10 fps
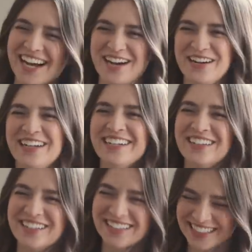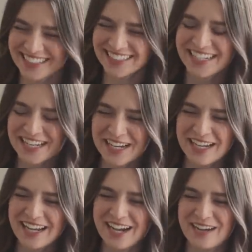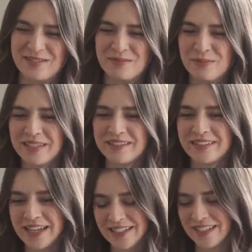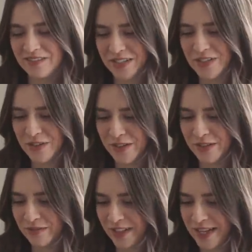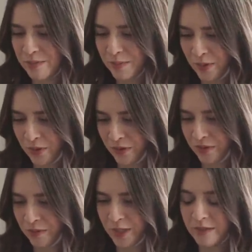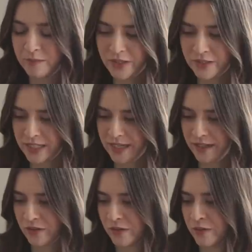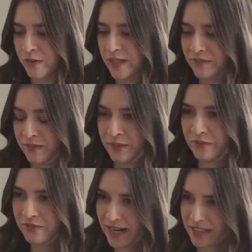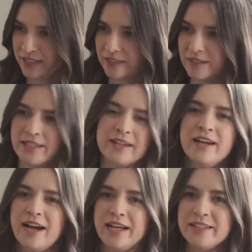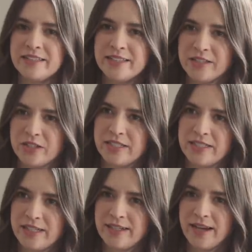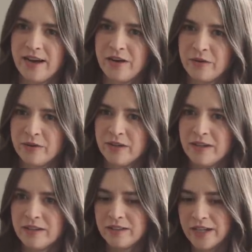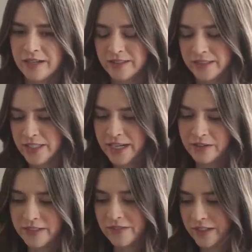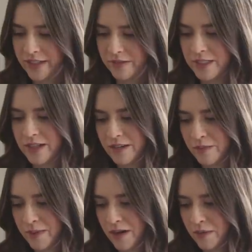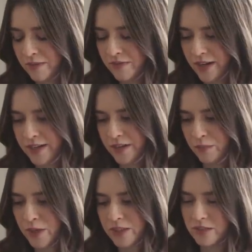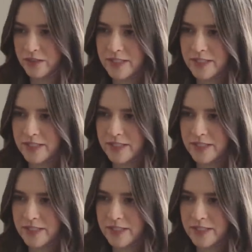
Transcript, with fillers: uh um, but that's definitely true of like both with music or even with fashion. Like, I think it's interesting how a lot on the channel and everything we talk about finding your personal